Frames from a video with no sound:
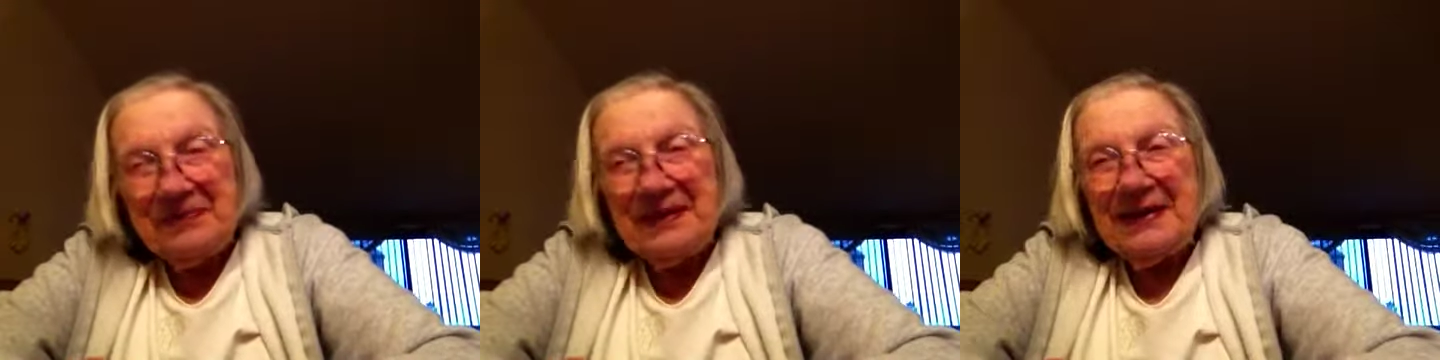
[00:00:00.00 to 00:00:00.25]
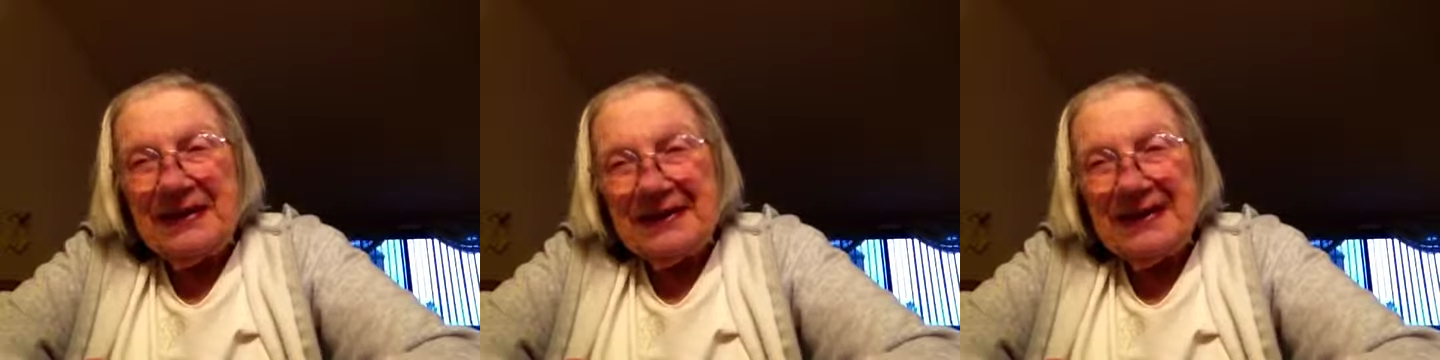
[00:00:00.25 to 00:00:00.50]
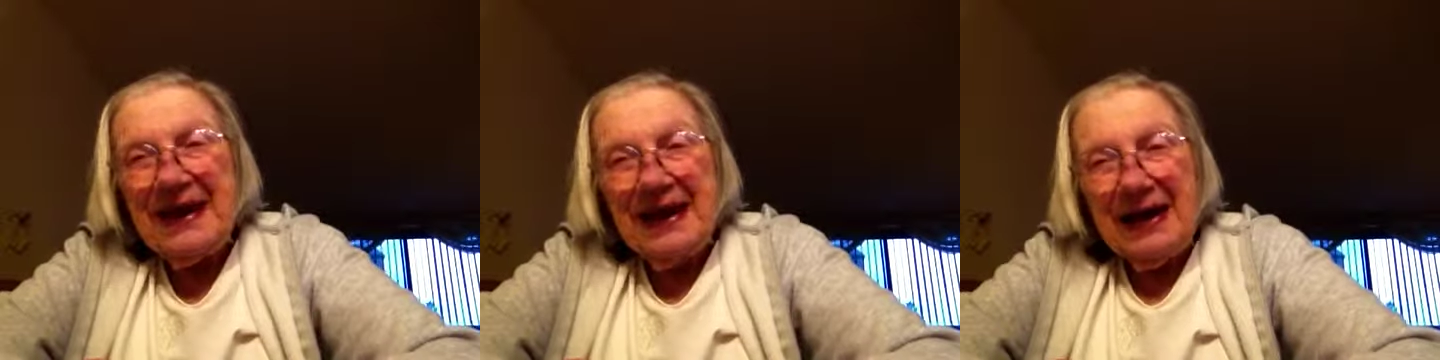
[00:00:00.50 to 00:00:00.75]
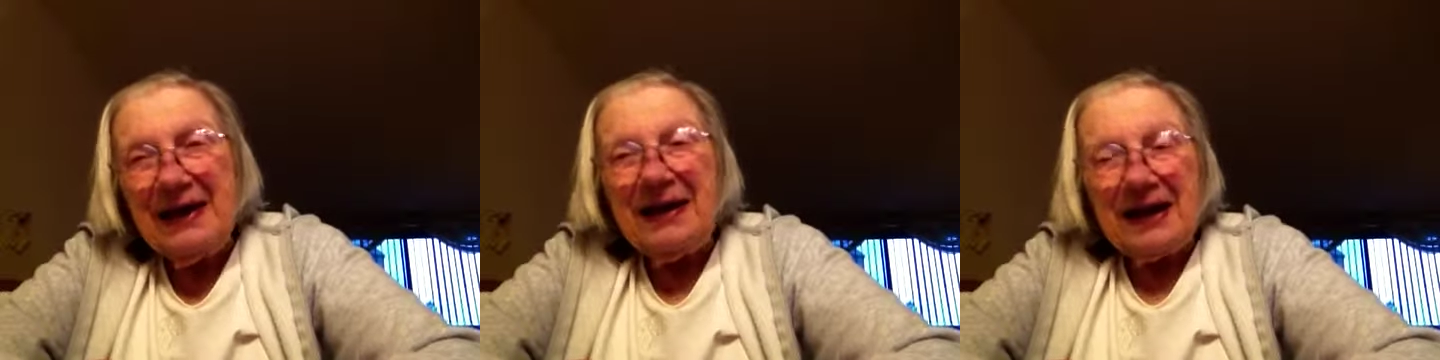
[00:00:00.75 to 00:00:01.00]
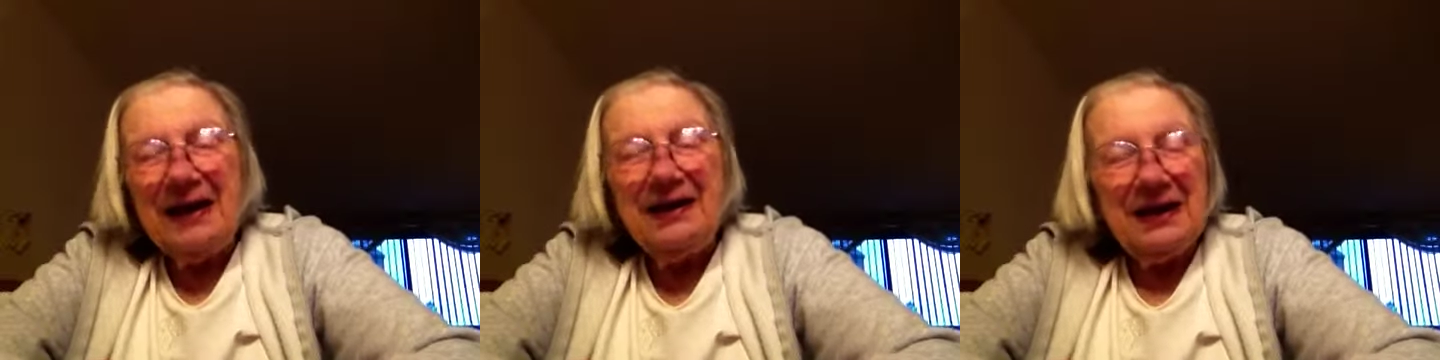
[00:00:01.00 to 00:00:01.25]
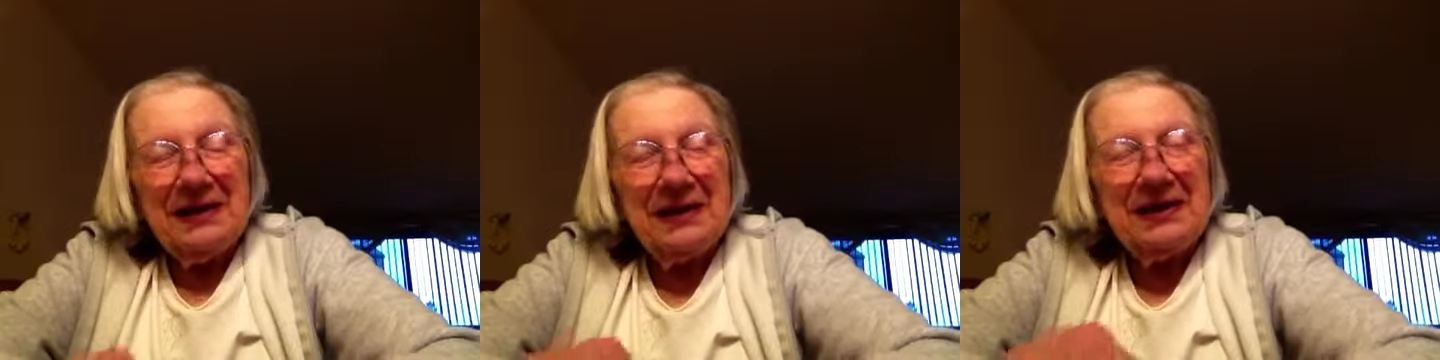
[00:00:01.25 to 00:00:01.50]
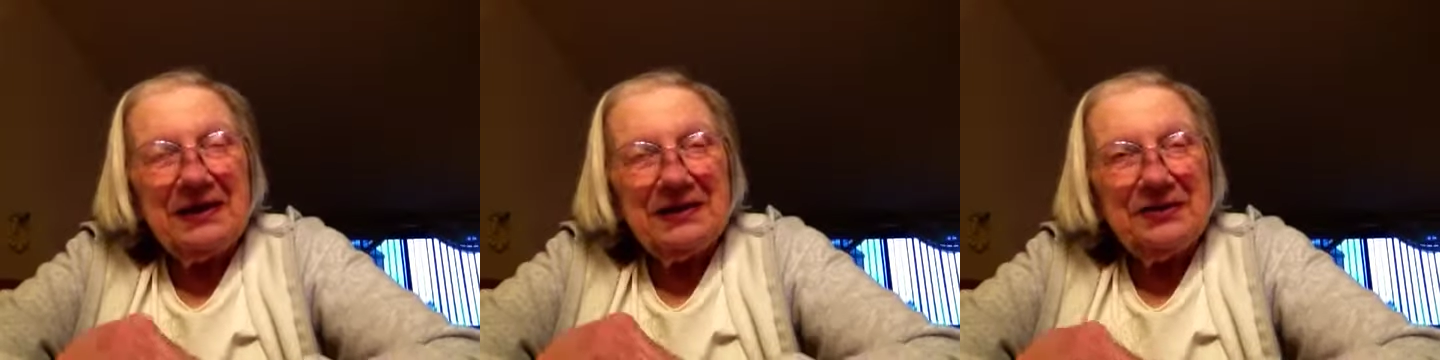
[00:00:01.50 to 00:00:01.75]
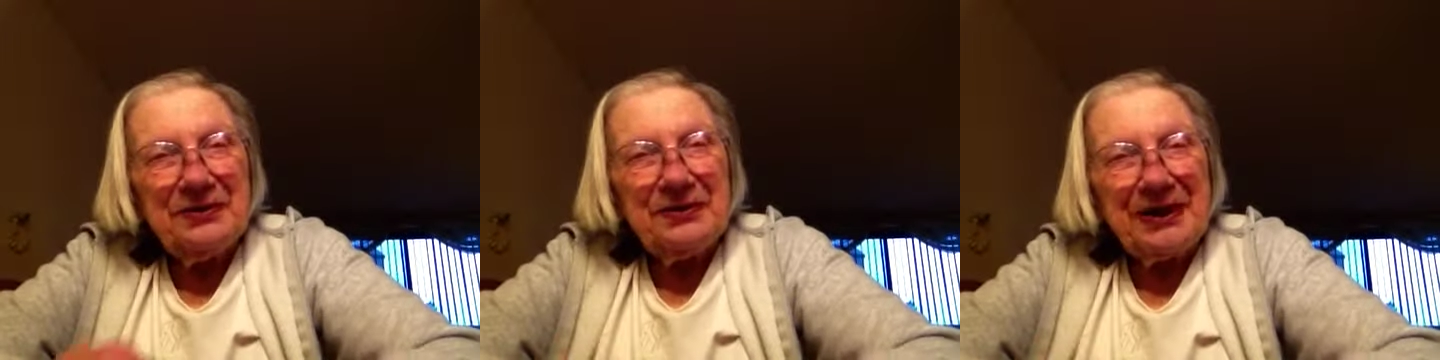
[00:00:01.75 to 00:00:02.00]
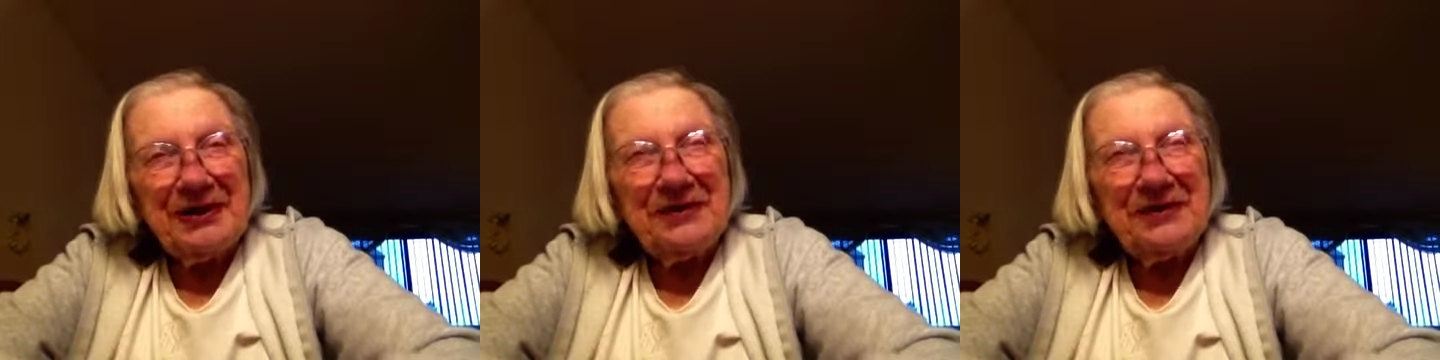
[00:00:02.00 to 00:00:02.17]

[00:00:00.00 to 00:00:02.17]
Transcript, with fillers: Yeah, yeah oh, I, like him Herbert. Who